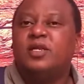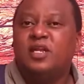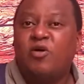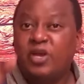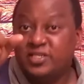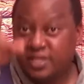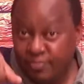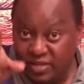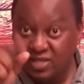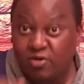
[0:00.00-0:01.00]
now ends
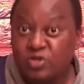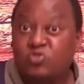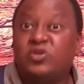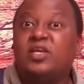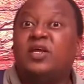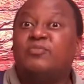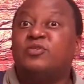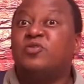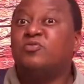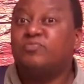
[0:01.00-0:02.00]
up being the one to kill
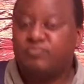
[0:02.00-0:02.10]
Absalom?